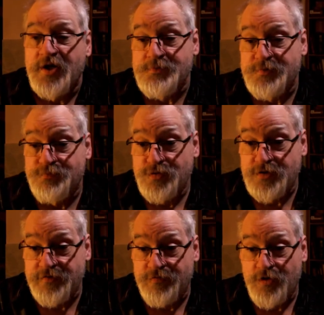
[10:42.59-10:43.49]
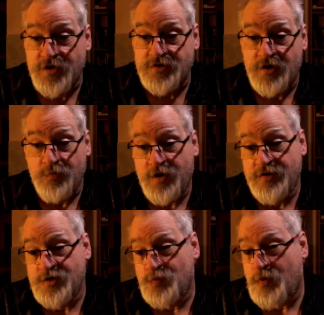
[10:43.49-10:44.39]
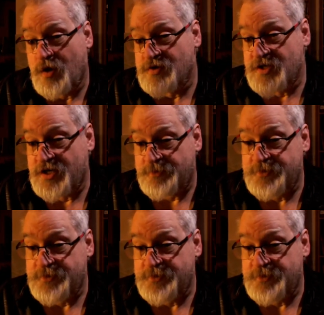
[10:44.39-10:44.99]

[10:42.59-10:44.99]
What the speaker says: I'm supposed to focus on while this wall is up.